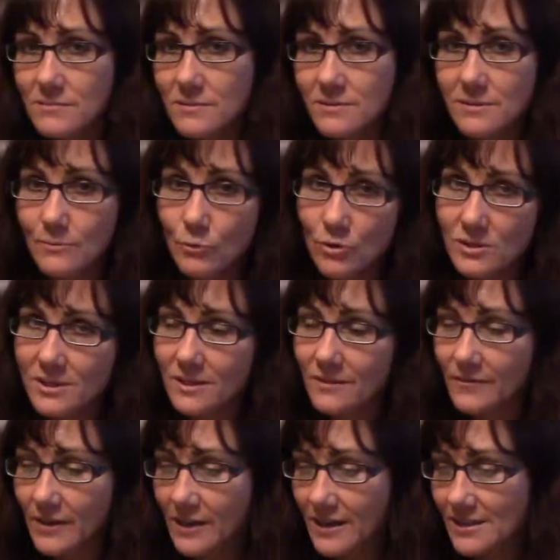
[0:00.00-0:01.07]
some more
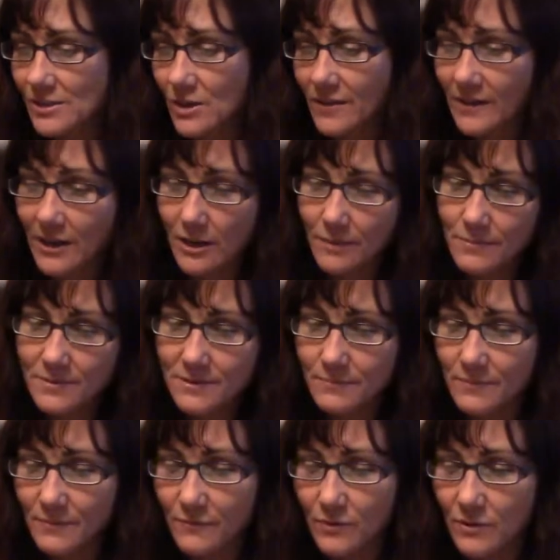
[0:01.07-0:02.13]
stuff, I guess, on there
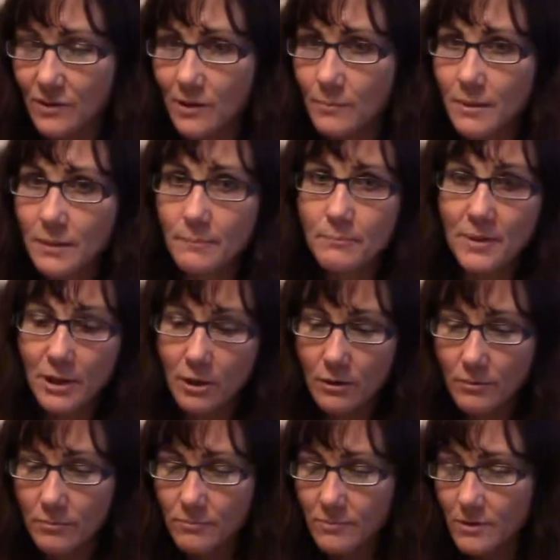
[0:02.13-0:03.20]
for a little bit bigger,